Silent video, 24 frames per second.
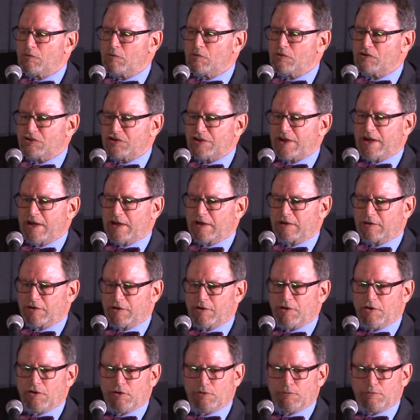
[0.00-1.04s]
saying
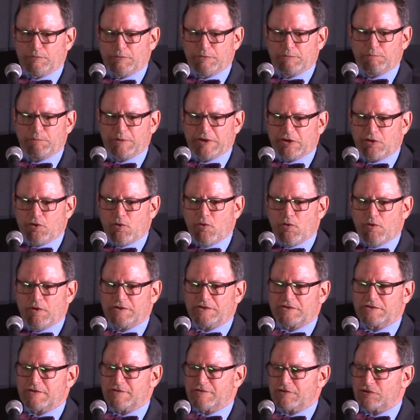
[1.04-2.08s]
no
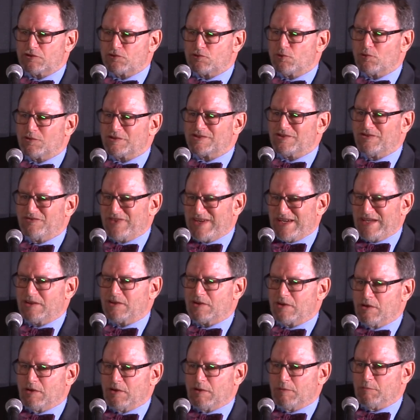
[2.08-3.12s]
because of the source of
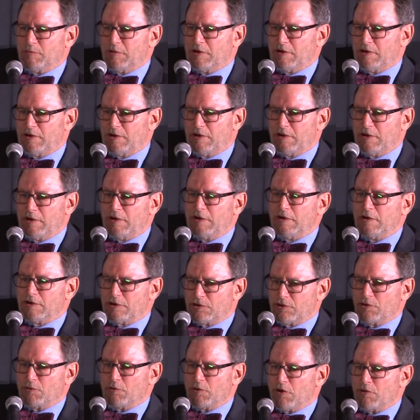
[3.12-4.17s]
income,
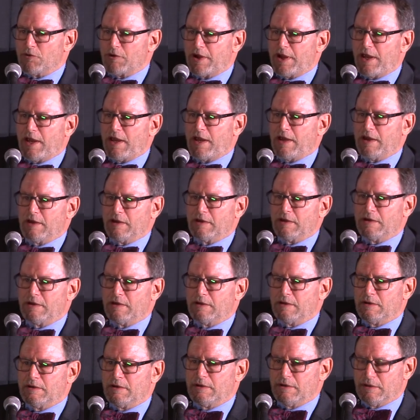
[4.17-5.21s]
you're okay.
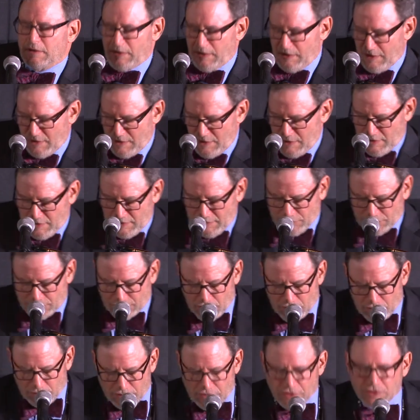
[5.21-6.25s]

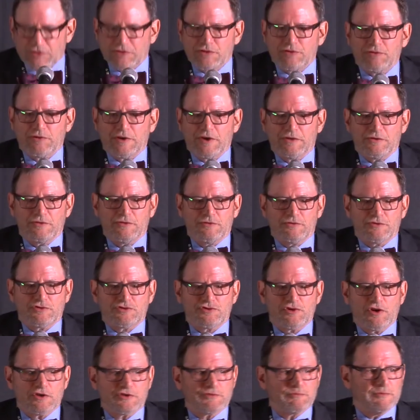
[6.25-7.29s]
So you still can use
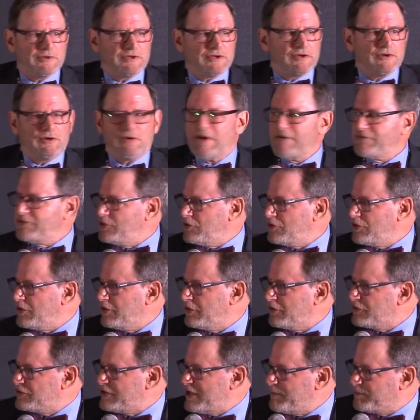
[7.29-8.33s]
judgment. You don't have to
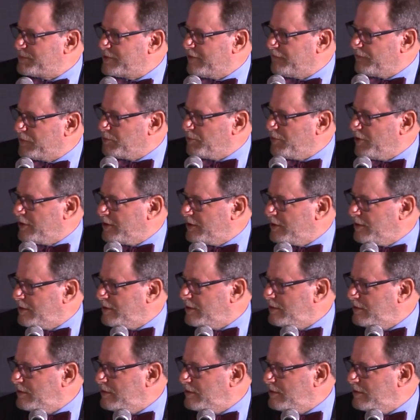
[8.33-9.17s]
accept everybody.